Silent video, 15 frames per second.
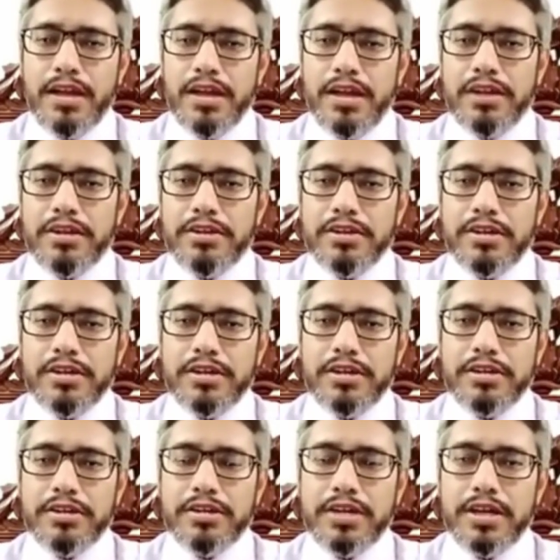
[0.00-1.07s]
And
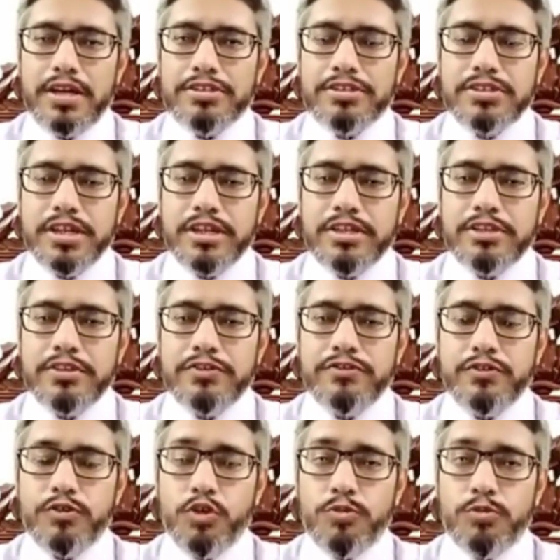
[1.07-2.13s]
last and the
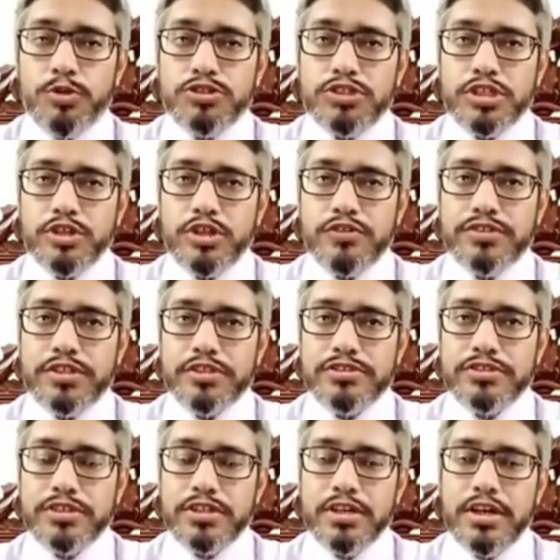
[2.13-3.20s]
foremost thing of
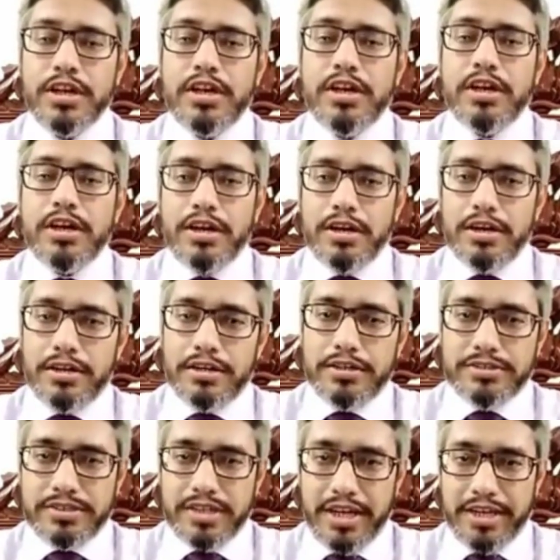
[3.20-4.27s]
this
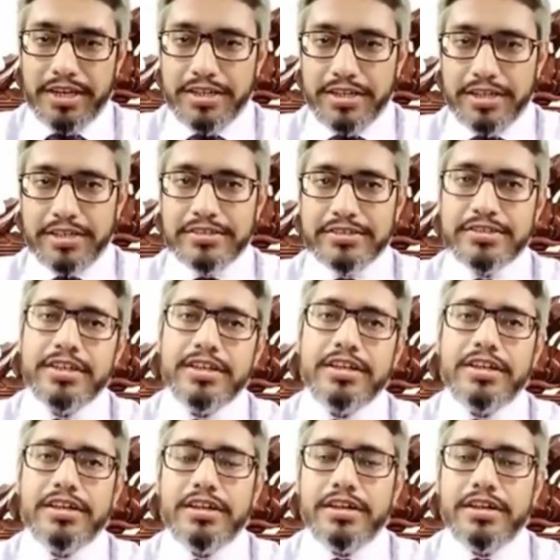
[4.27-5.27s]
slide is